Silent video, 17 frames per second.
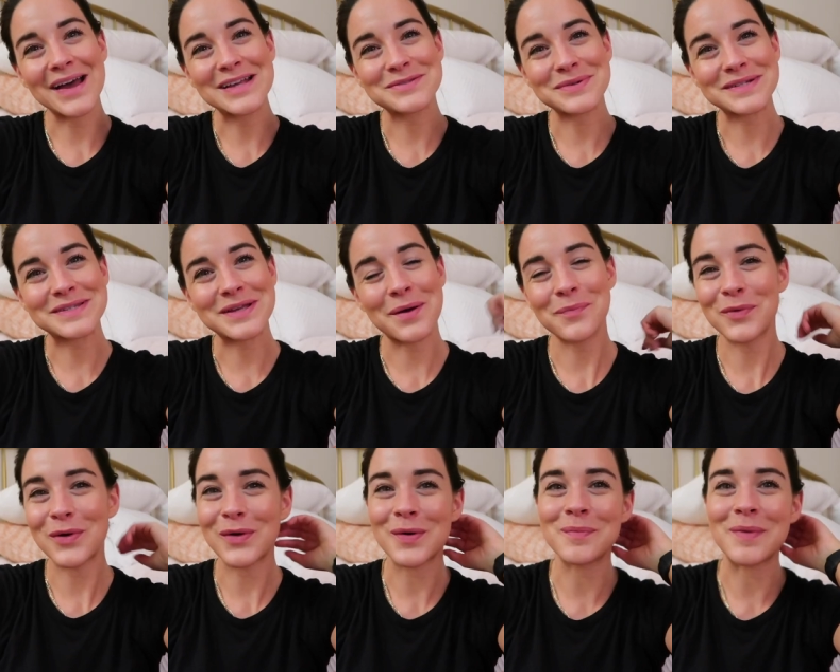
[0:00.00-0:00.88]
guys what's up
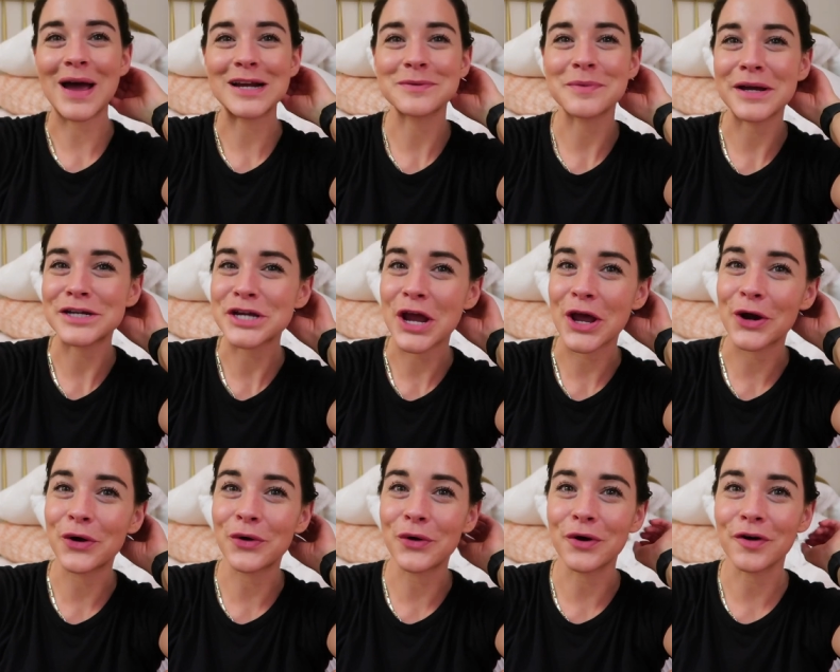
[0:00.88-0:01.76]
welcome back to my
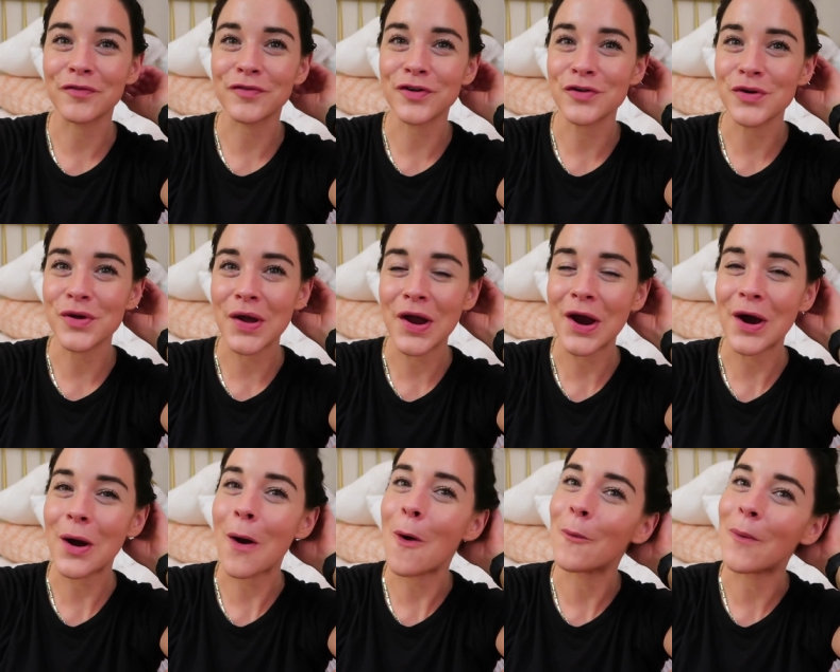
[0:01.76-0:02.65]
channel or if you're new
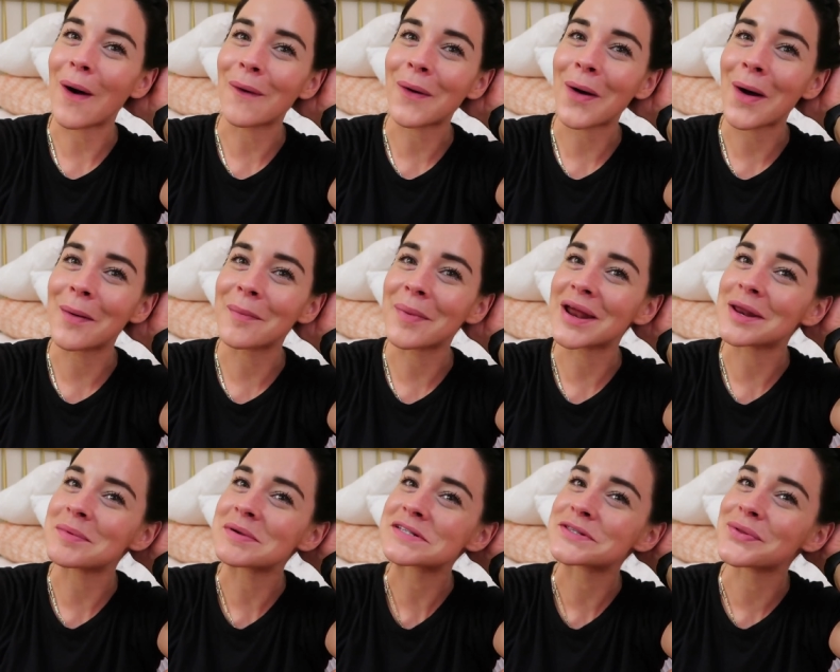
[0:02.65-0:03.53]
here welcome my
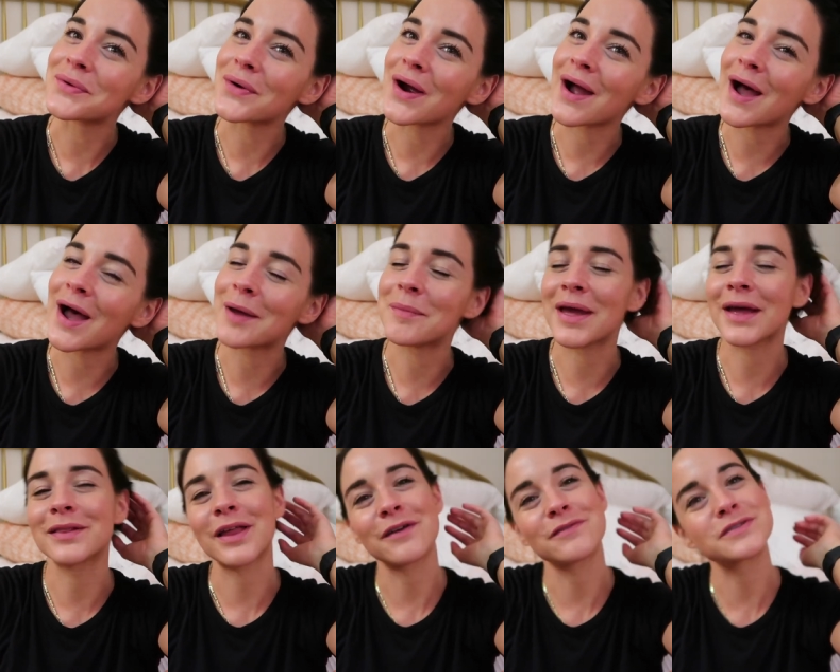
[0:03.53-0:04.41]
name is Laura I
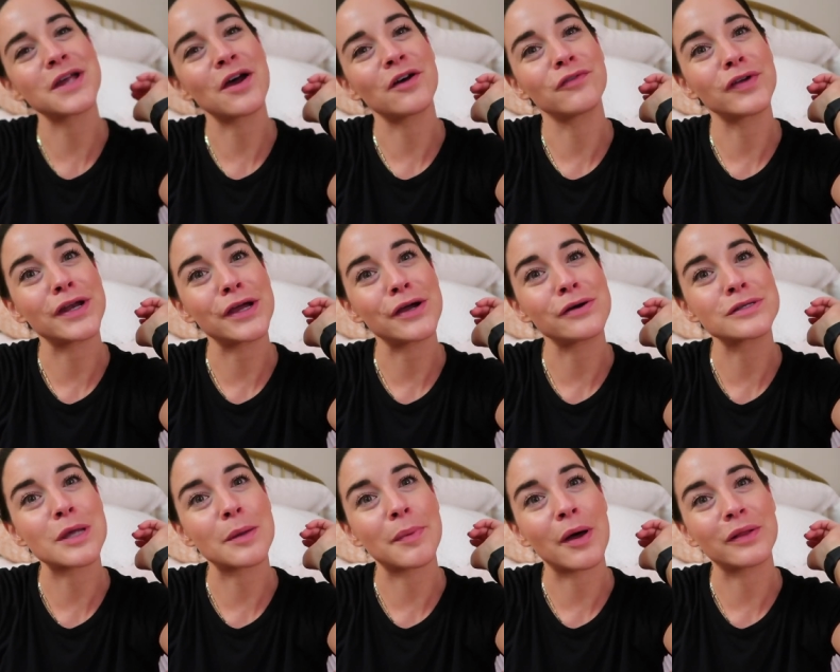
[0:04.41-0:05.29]
make lifestyle
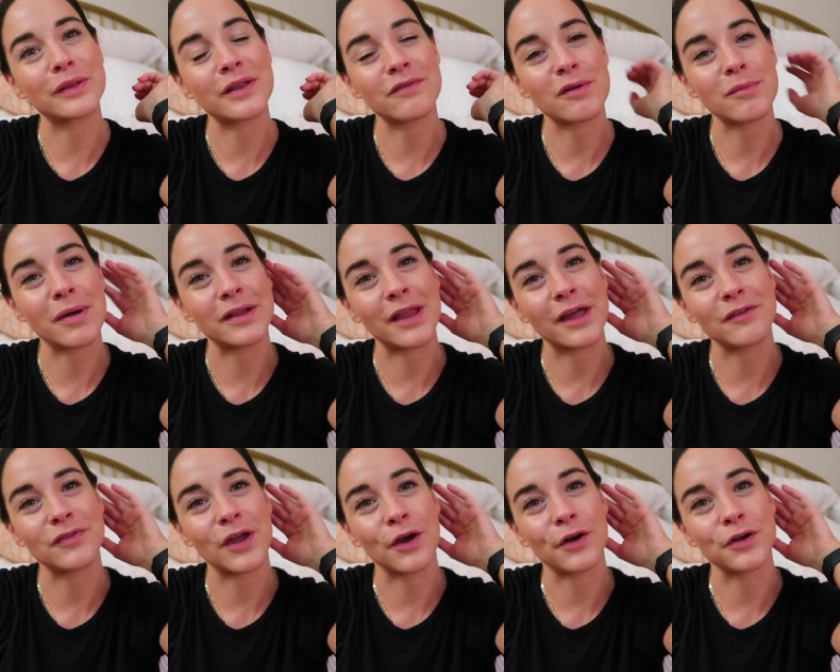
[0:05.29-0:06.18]
videos about living my
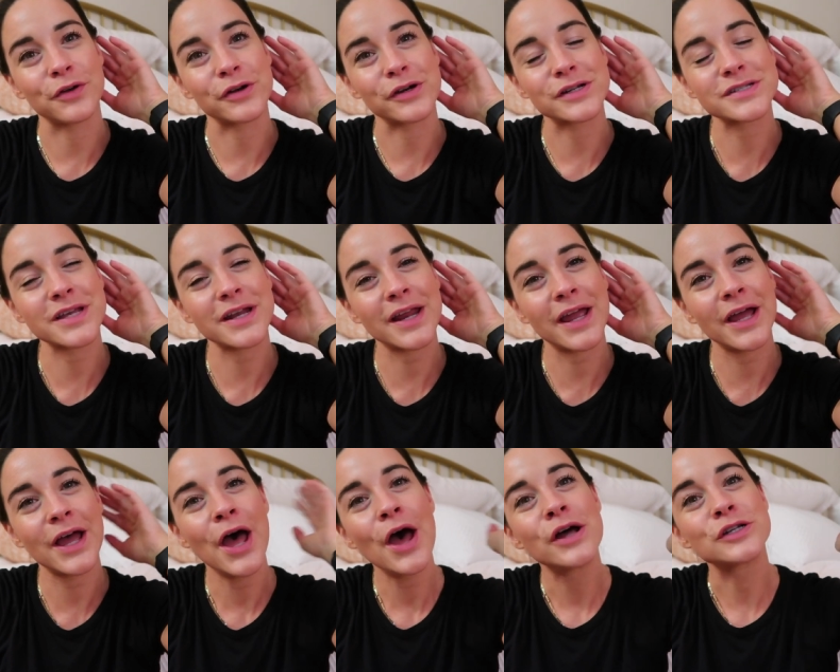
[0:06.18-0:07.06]
life here in New York
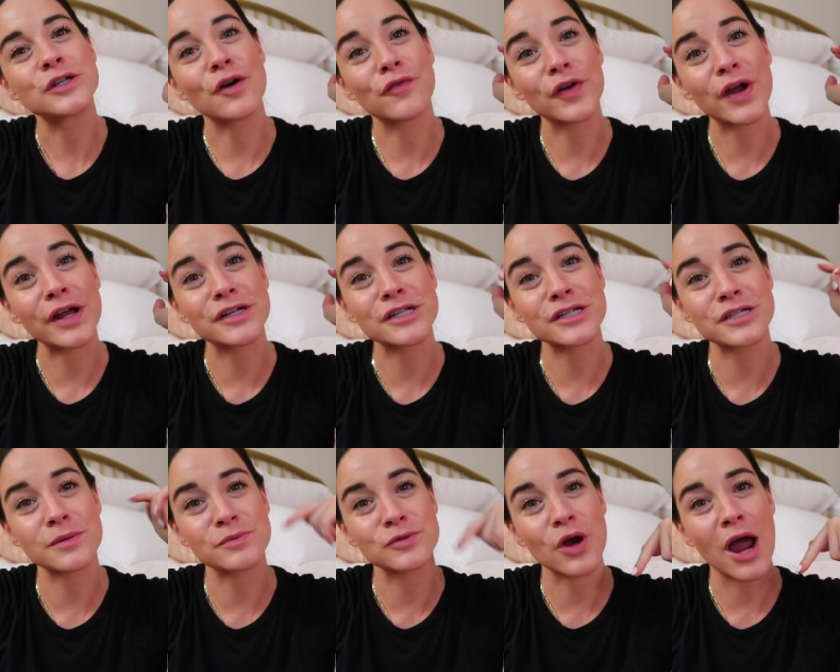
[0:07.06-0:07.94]
City don't forget to
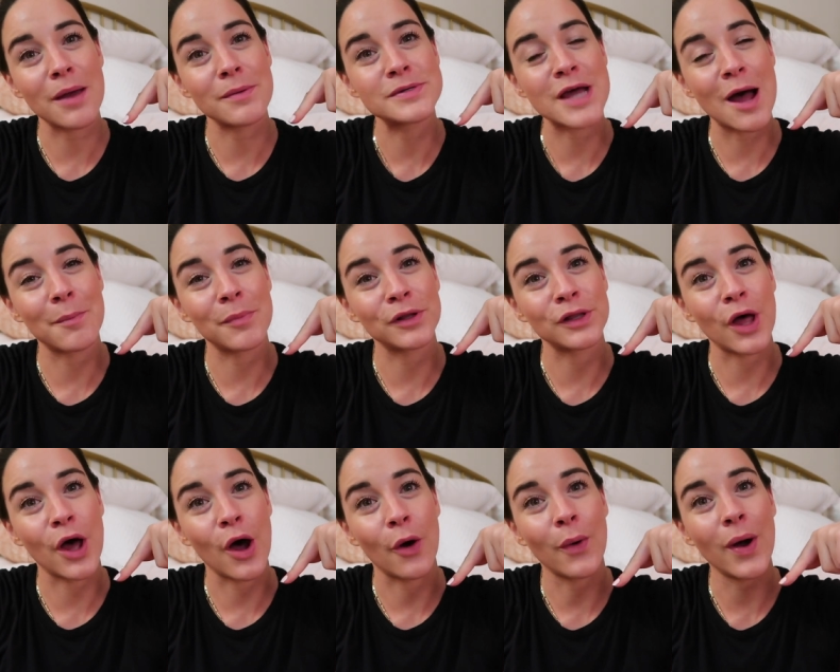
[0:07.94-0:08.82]
subscribe down
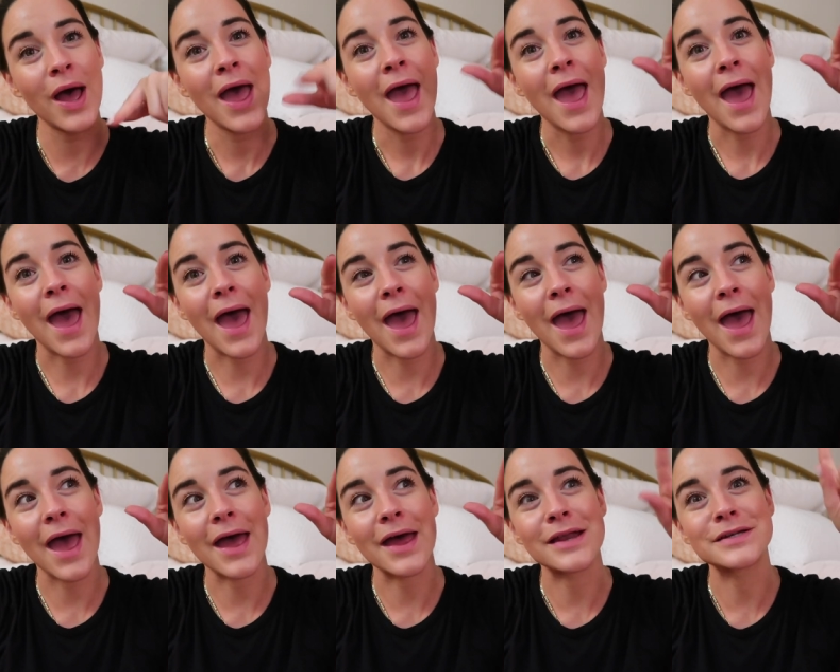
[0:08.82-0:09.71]
below
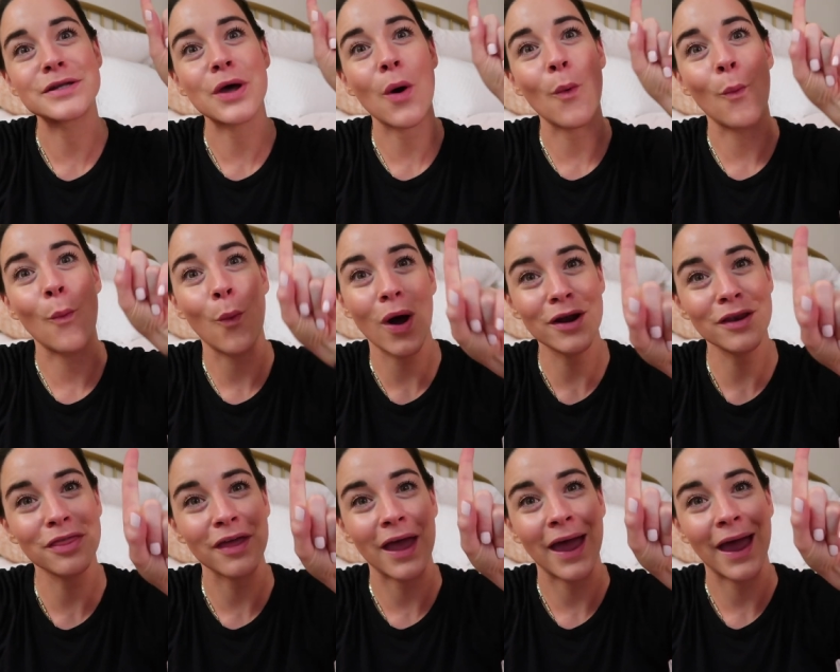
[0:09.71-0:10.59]
and
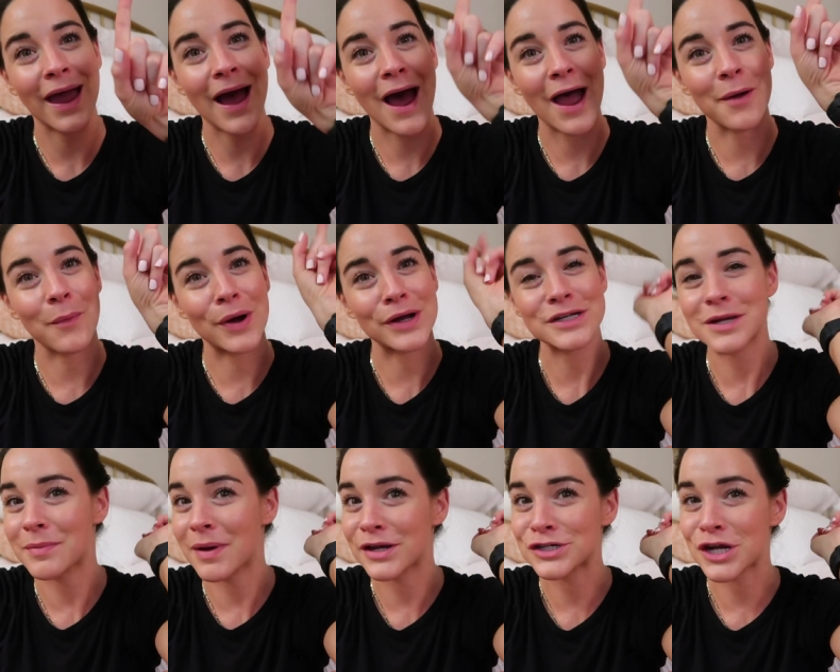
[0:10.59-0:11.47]
one thing I want
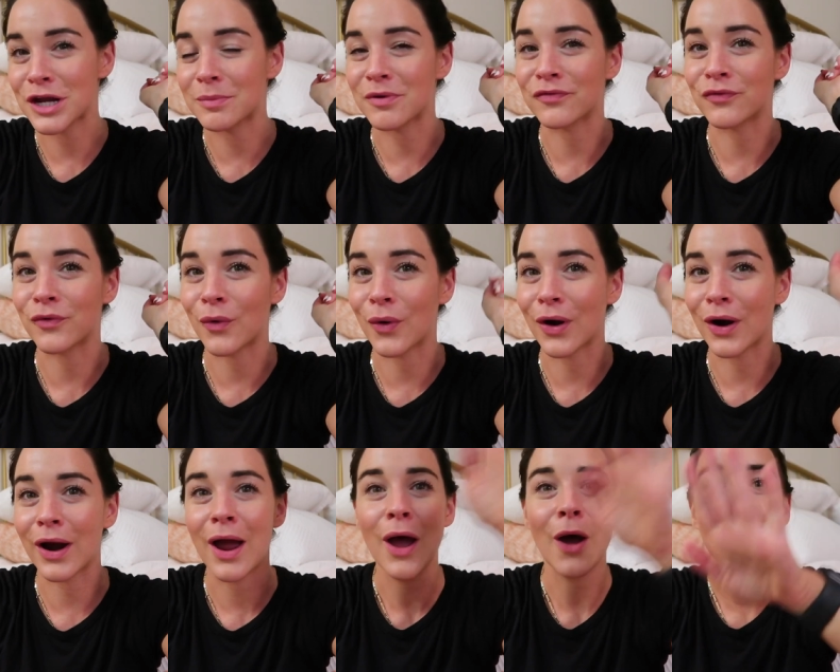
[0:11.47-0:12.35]
to mention
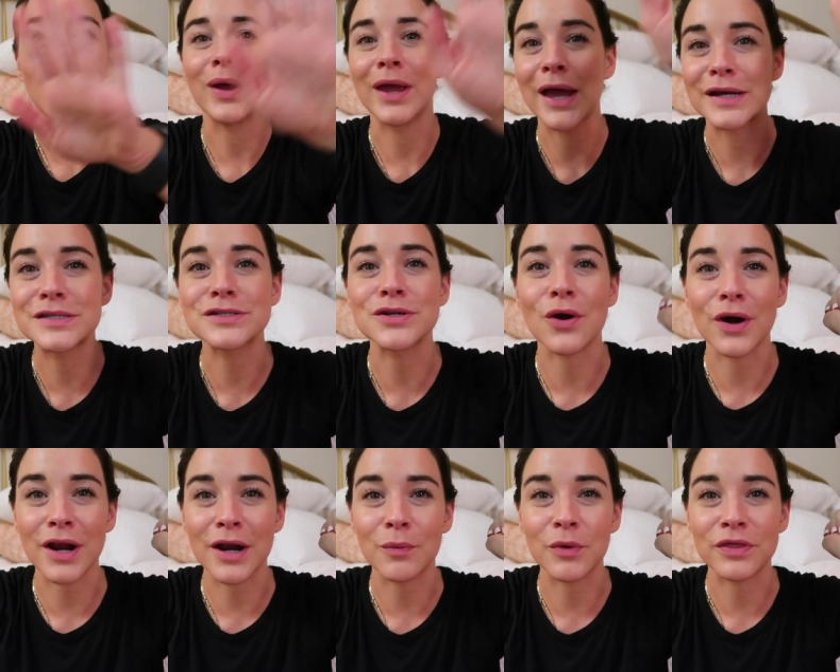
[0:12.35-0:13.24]
before we get
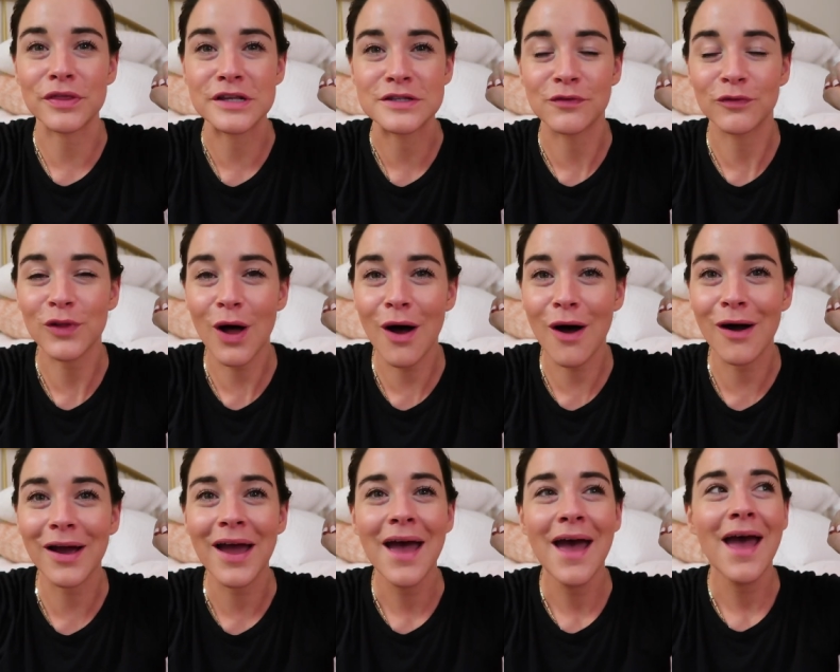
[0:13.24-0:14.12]
started with this
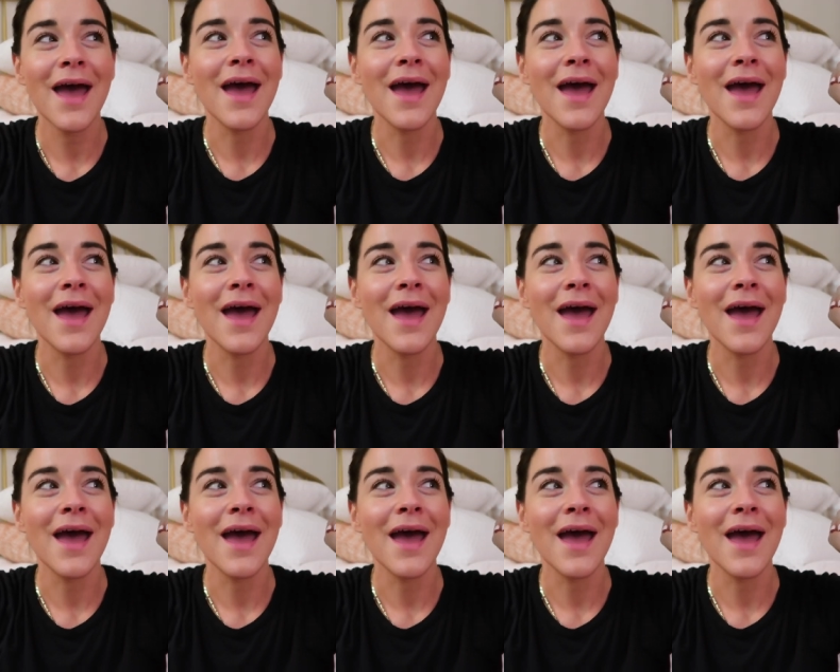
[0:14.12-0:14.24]
vlog